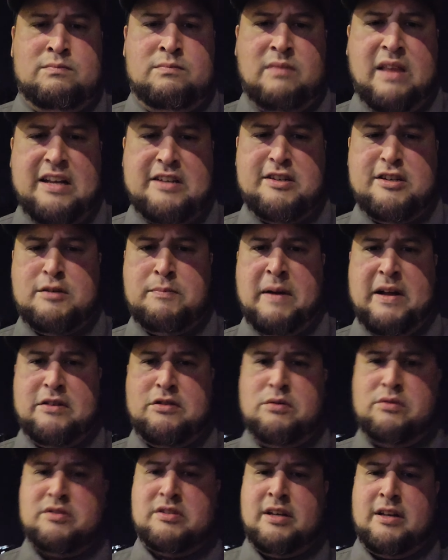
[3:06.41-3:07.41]
That's just my
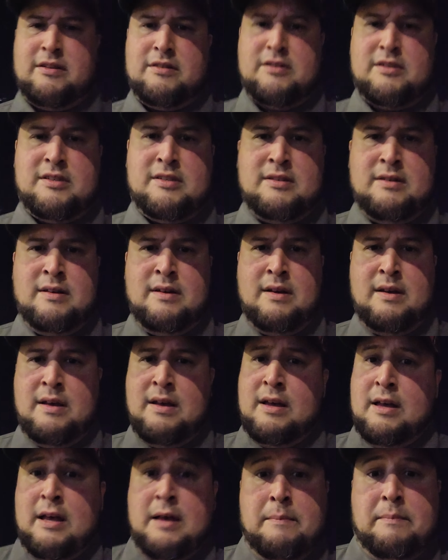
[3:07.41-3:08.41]
two cents.
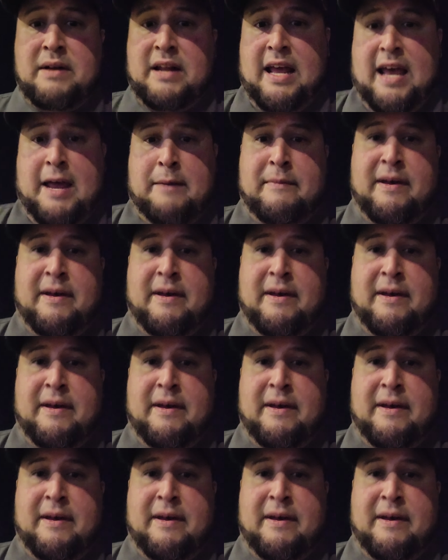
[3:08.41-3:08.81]
But hey,